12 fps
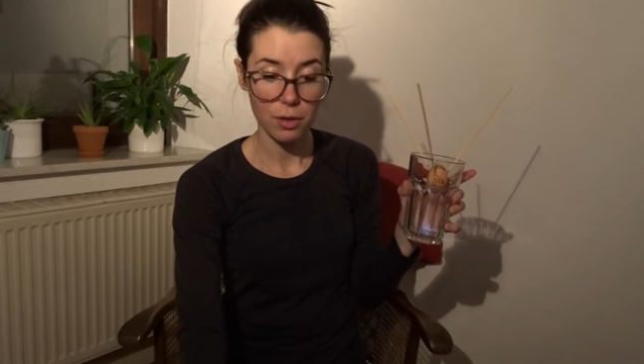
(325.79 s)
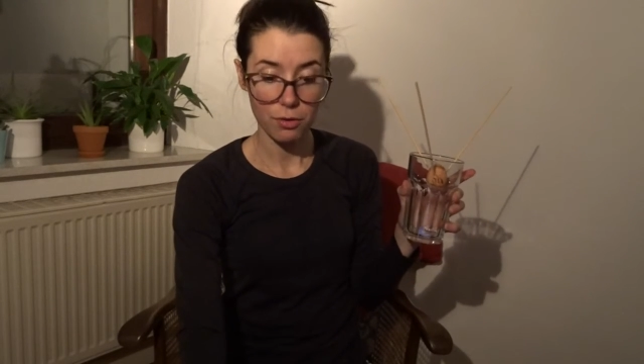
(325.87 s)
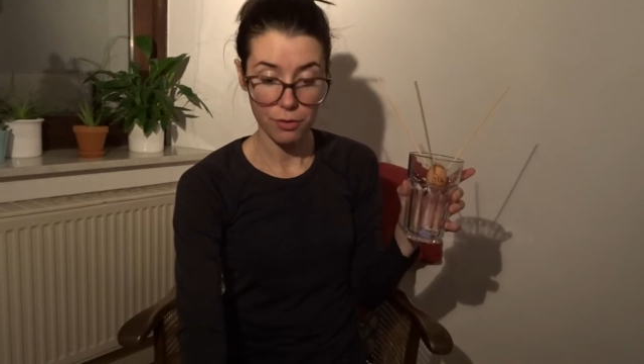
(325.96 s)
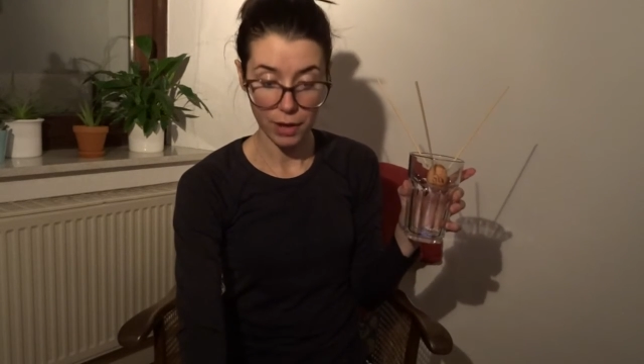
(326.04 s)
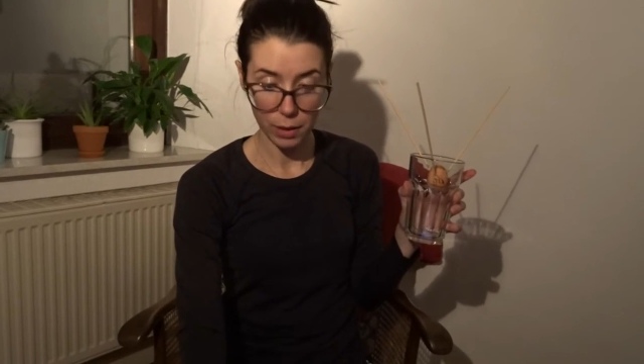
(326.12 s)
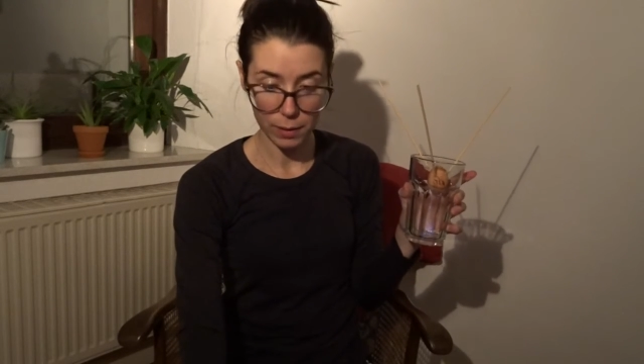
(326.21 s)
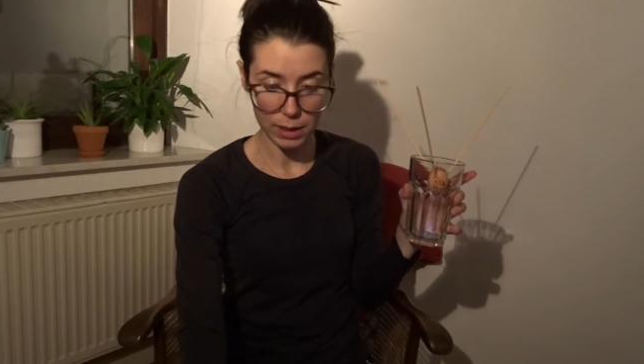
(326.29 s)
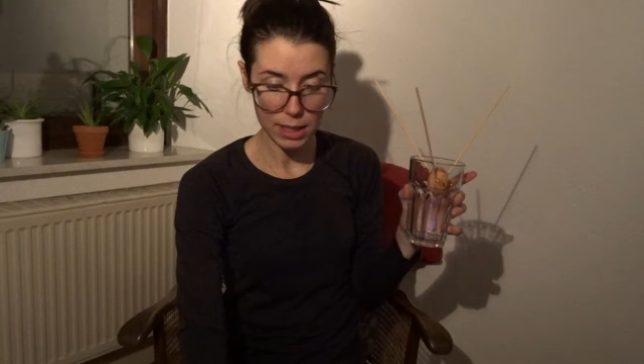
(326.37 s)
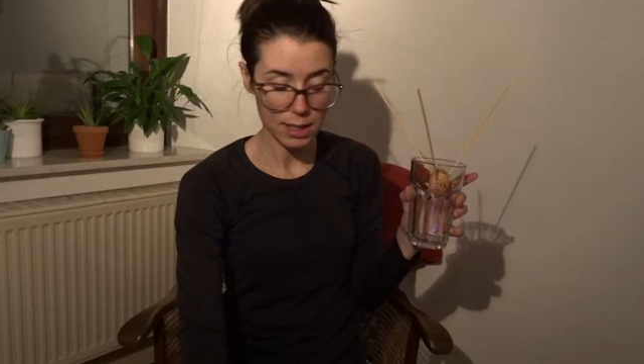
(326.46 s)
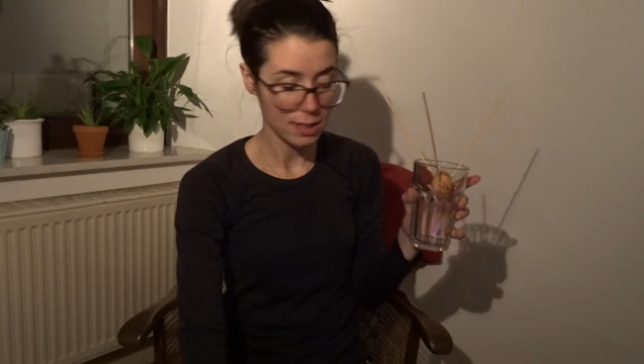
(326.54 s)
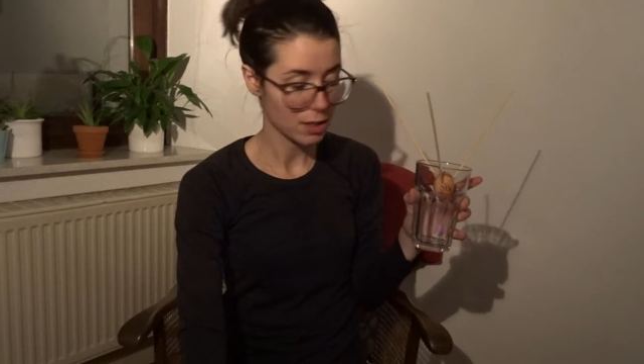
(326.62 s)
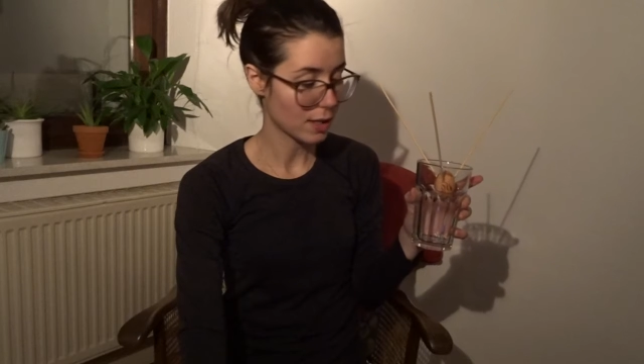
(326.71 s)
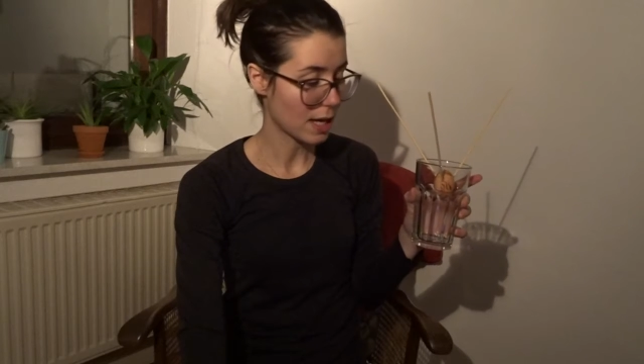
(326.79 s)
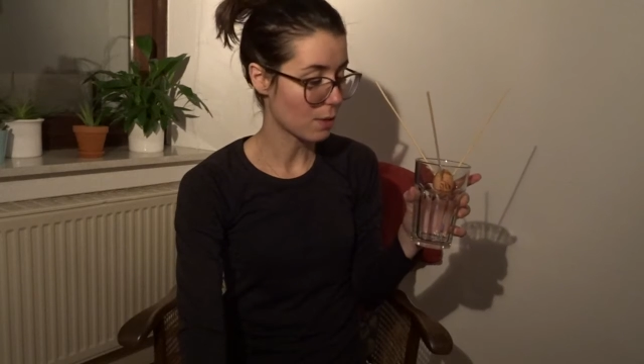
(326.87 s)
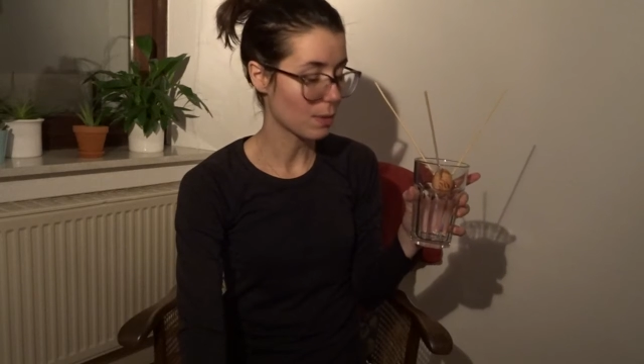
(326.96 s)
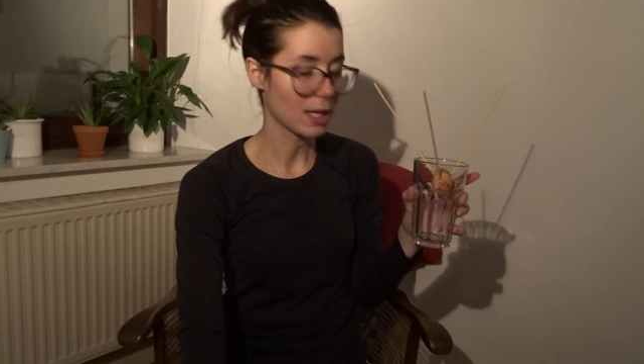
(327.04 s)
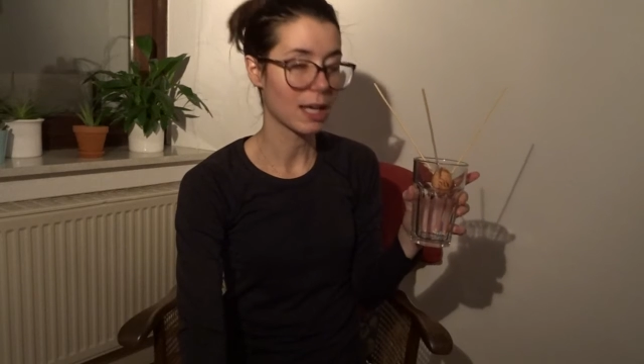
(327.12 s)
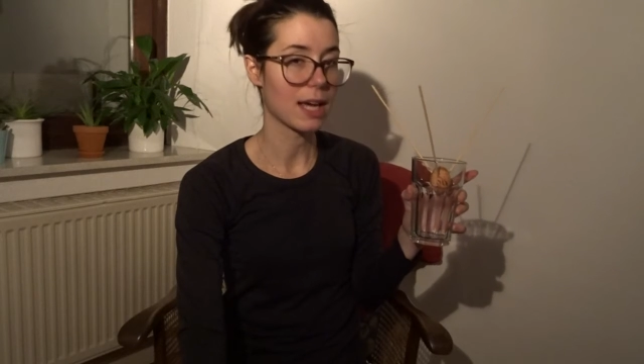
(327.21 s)
frequently so
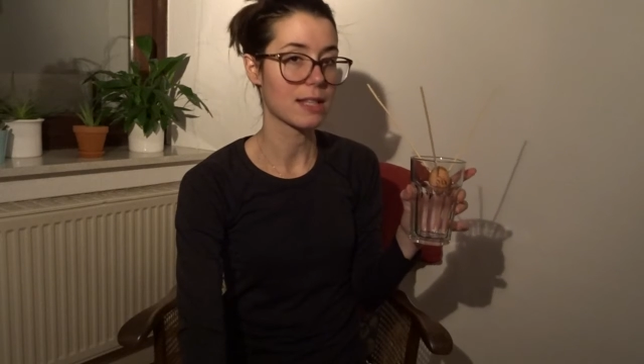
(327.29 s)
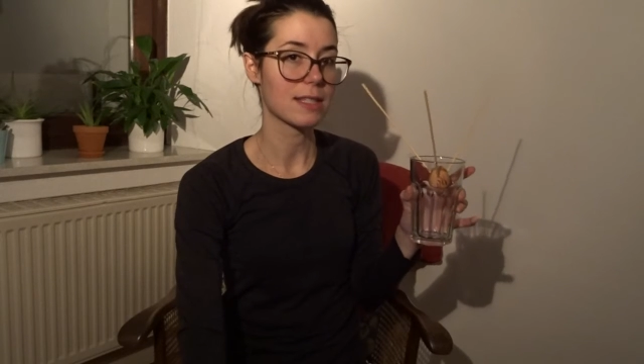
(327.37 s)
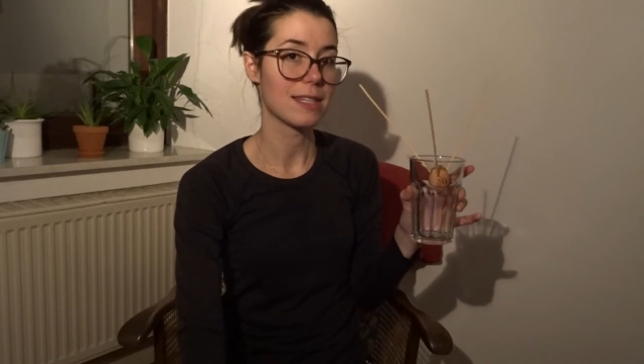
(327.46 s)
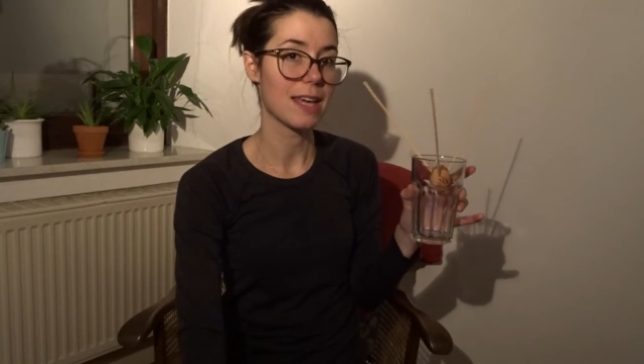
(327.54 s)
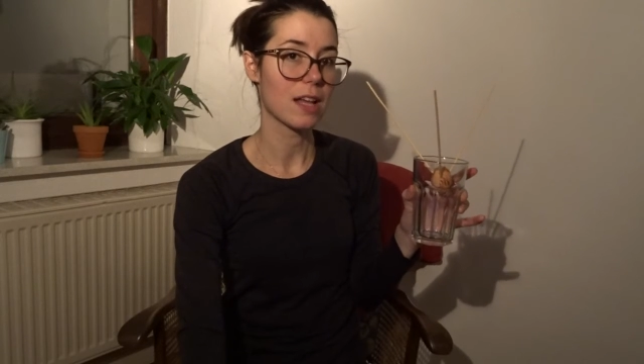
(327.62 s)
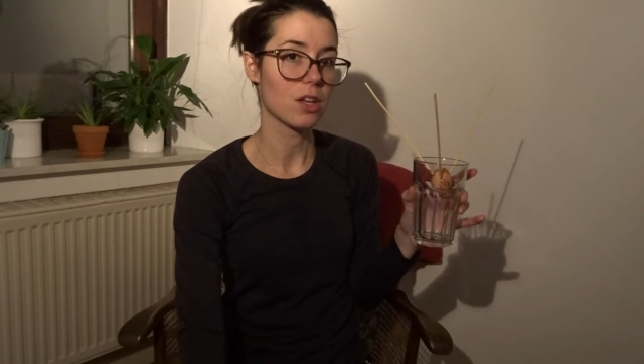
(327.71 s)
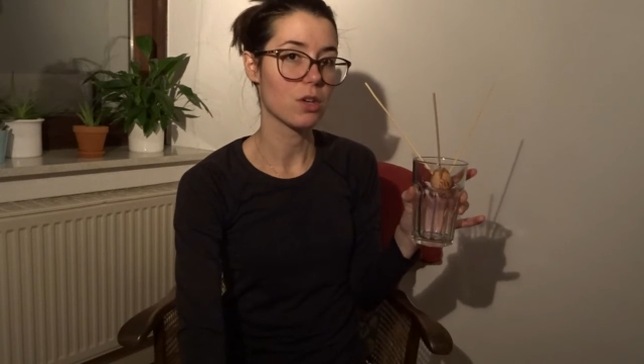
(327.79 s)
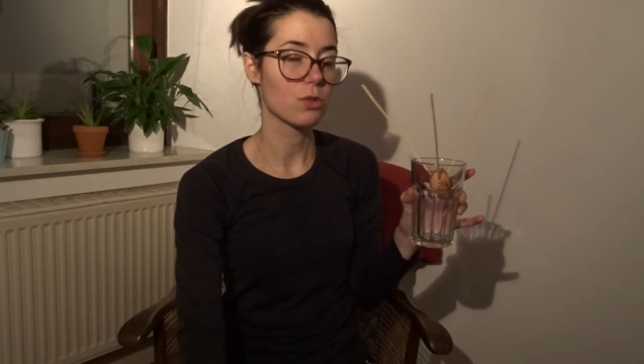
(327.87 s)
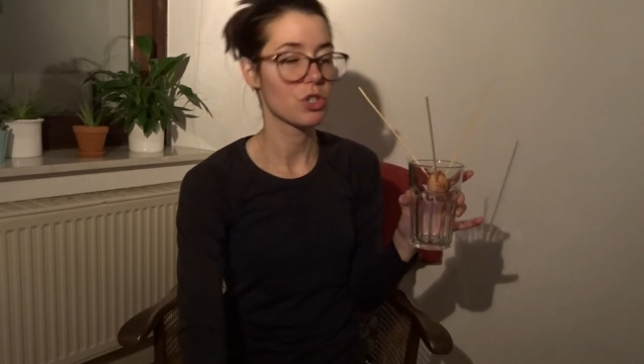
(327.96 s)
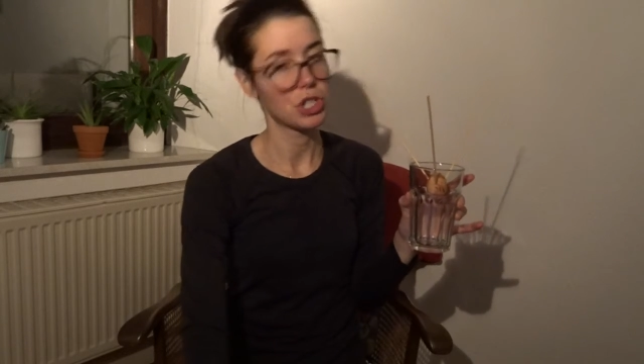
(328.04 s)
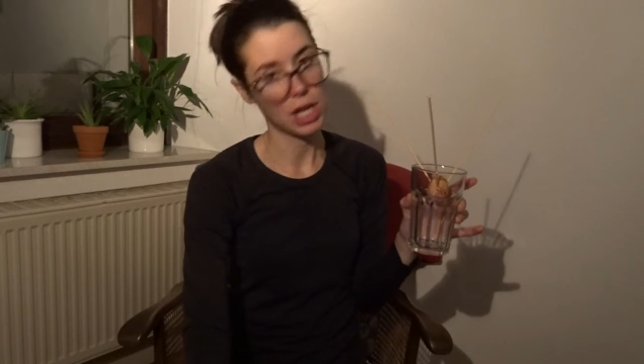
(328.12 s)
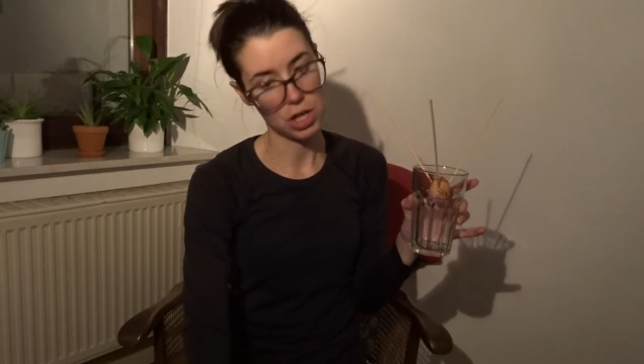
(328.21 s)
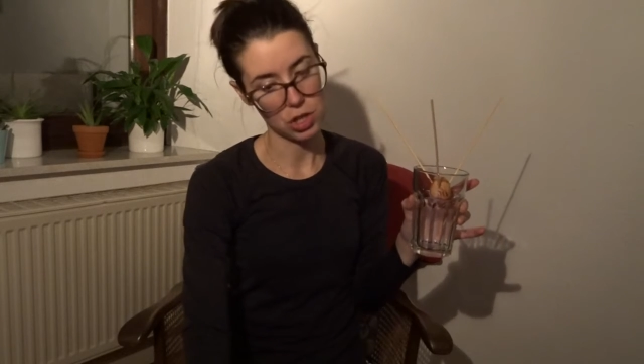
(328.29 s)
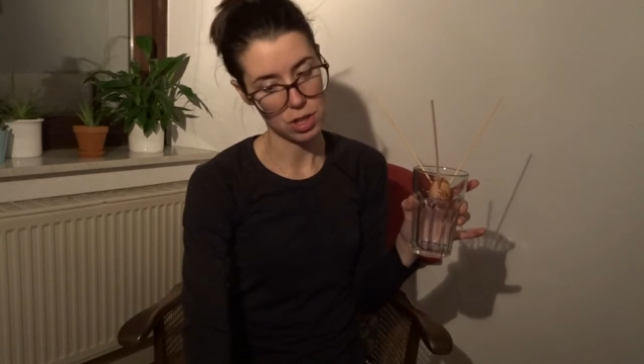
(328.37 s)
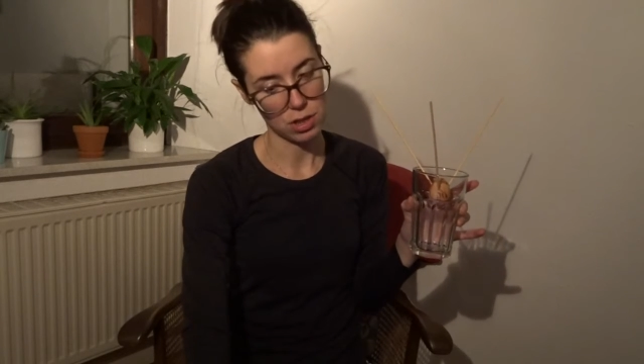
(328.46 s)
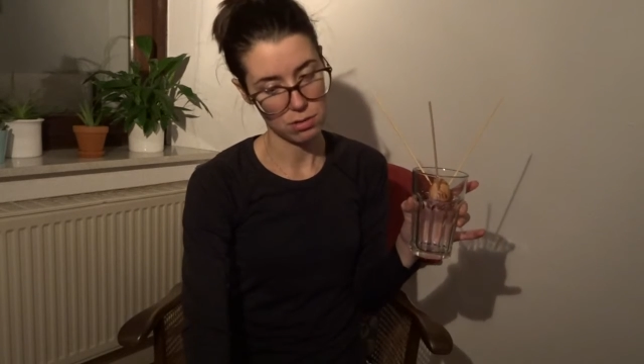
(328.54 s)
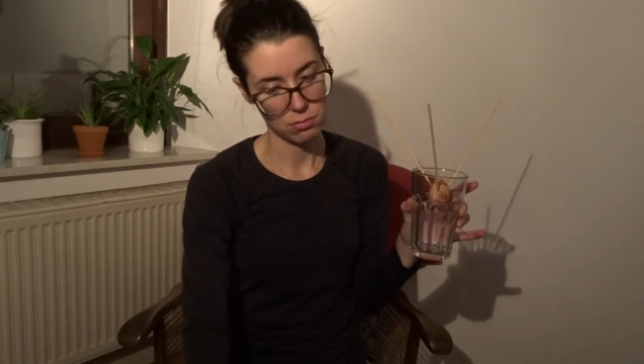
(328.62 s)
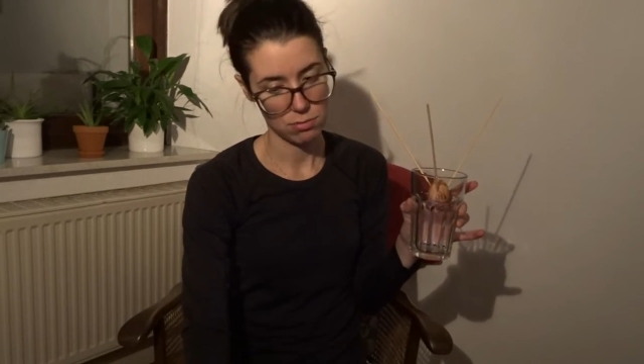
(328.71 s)
that when it gets yellow, change it.